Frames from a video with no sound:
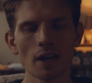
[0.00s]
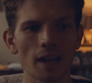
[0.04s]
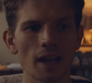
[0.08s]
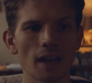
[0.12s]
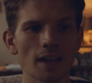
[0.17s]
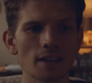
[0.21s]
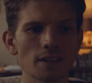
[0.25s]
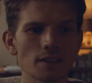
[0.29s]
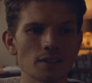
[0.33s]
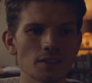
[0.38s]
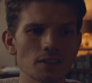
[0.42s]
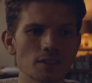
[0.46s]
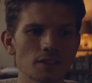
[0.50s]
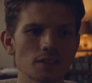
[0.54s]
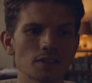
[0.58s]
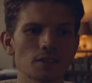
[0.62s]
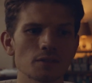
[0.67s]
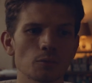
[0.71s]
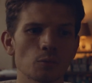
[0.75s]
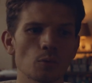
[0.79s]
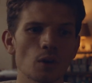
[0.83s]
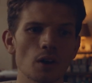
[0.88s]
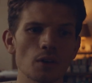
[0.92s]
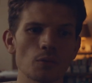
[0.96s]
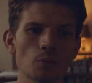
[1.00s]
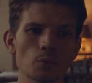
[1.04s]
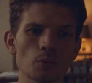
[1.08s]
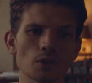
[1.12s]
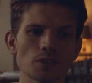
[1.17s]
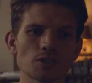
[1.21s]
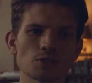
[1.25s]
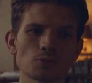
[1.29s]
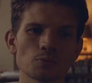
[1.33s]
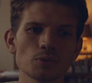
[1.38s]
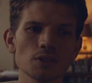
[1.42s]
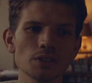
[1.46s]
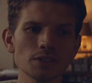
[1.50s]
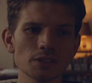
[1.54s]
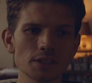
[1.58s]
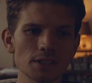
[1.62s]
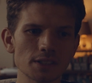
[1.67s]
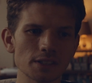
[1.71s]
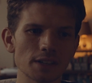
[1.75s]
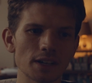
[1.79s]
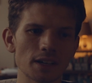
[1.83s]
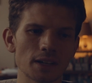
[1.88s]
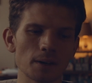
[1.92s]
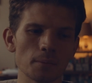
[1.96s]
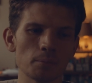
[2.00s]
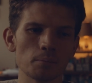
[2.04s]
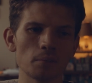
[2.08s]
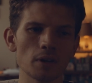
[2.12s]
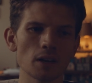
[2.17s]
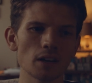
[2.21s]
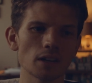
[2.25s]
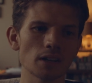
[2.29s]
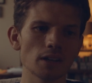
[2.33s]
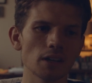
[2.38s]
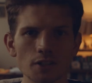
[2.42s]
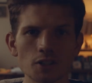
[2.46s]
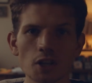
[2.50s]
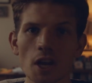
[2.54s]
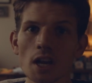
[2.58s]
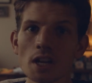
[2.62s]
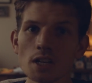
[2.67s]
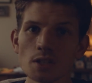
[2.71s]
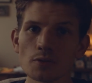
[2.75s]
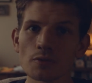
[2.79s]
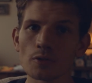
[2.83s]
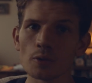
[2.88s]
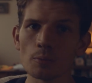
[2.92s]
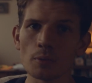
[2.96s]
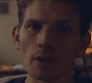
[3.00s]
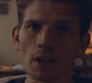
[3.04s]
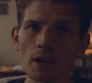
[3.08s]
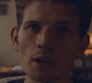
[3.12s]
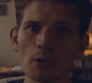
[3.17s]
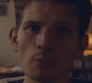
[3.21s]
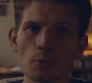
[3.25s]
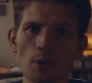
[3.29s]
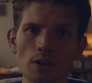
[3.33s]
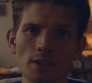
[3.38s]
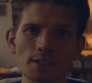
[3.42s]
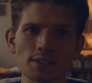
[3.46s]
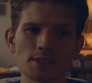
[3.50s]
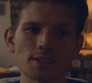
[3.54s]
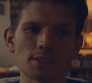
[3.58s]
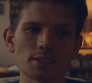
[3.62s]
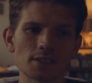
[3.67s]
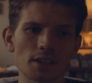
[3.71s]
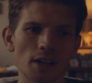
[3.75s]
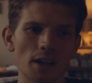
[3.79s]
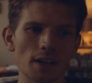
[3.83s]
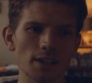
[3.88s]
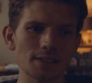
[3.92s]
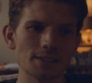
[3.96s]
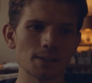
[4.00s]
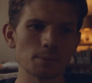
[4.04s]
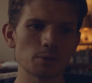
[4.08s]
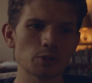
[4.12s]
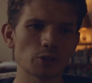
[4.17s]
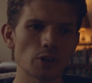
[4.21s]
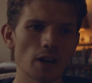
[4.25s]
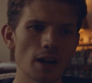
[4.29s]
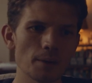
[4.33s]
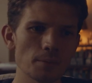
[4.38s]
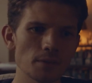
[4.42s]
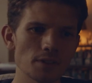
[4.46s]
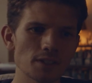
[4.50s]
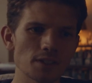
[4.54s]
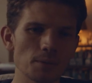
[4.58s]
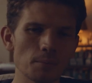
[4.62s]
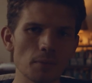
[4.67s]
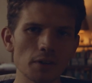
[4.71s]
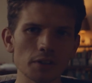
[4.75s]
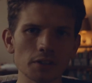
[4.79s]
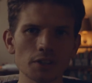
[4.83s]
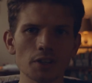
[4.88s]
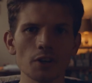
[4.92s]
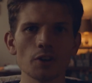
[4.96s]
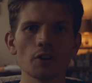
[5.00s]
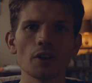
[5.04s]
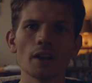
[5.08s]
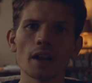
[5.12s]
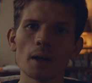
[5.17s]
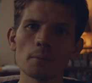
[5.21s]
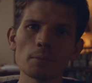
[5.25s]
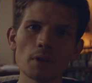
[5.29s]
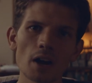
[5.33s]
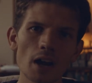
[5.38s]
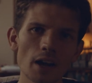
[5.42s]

And what was really like a big change for me was subscribing to Milanote. And I'm